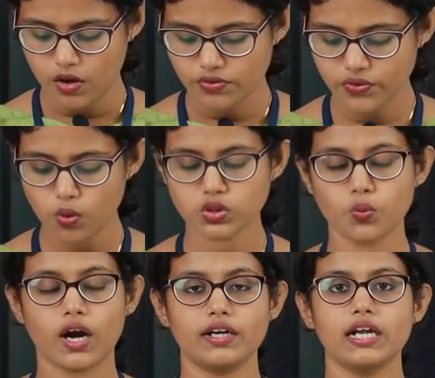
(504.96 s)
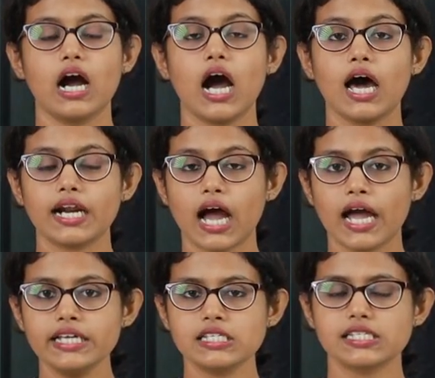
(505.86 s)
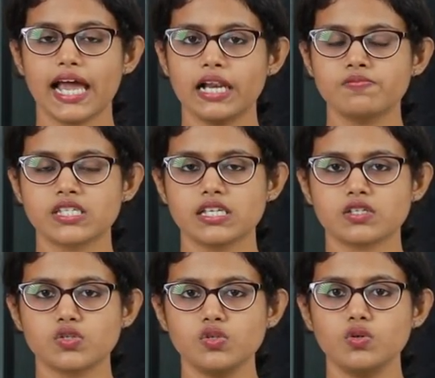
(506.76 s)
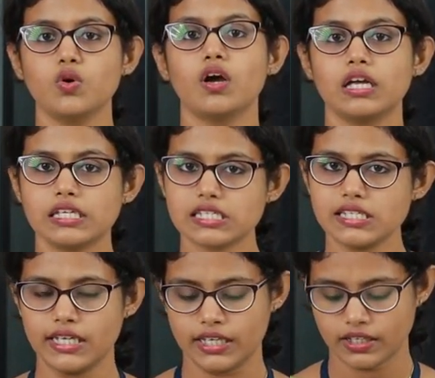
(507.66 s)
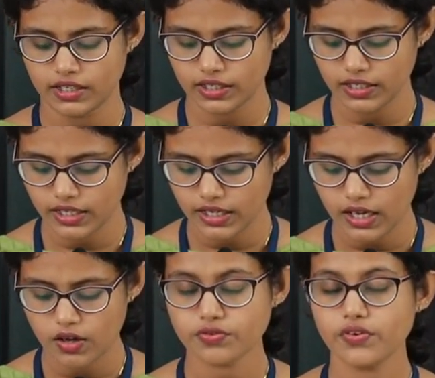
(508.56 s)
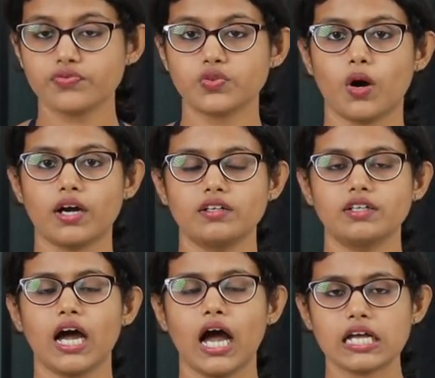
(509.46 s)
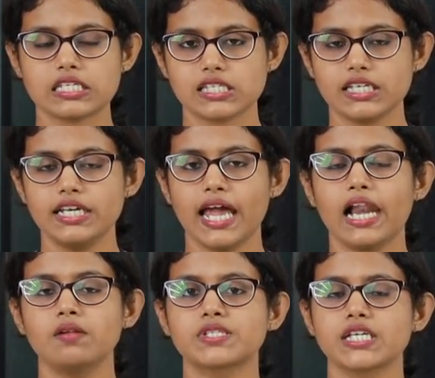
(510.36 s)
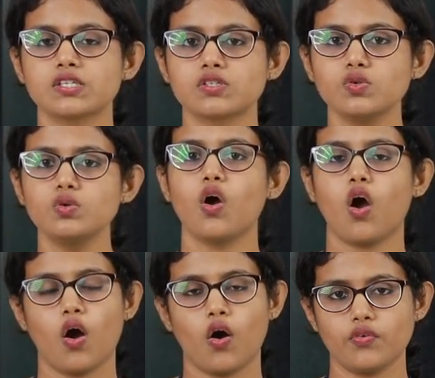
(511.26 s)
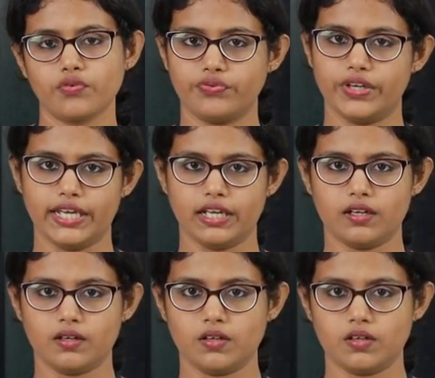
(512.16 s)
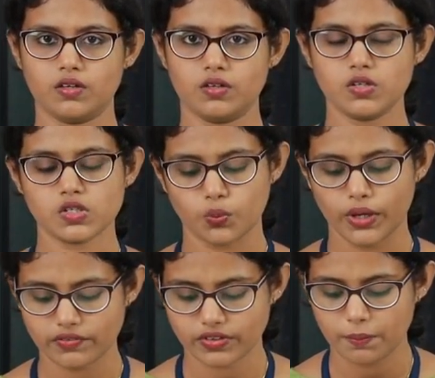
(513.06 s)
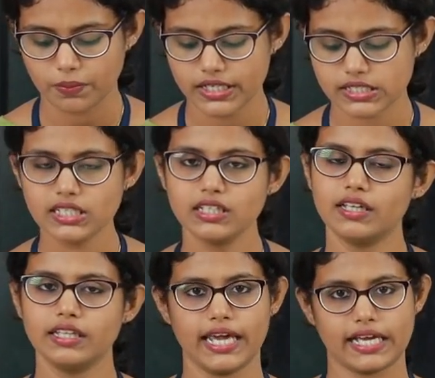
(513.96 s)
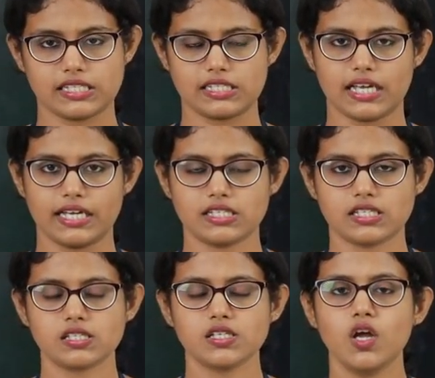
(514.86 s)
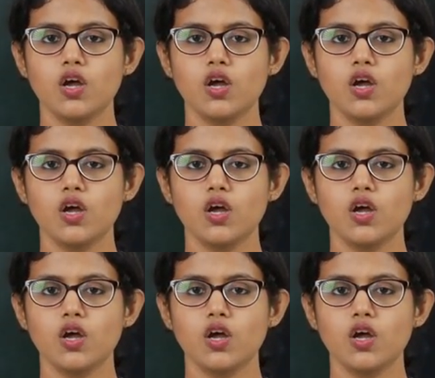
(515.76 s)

Fourth one, our eyes helps us to see. Fifth one, our skin helps us to feel. So, we have completed the exercise.